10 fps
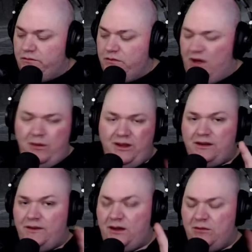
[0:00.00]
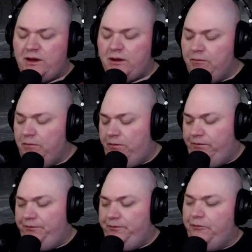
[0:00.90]
I'm going to get to that in a minute.
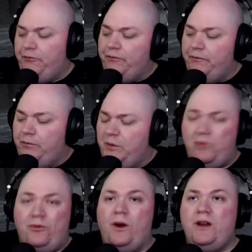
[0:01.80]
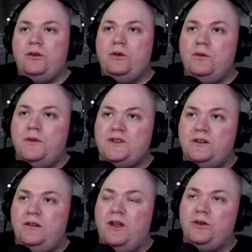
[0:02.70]
But before I do, there's
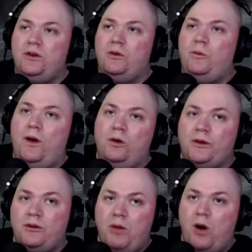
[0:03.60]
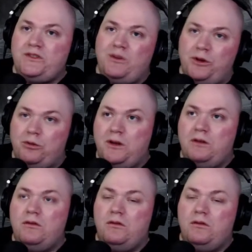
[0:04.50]
another well-written post I want to read.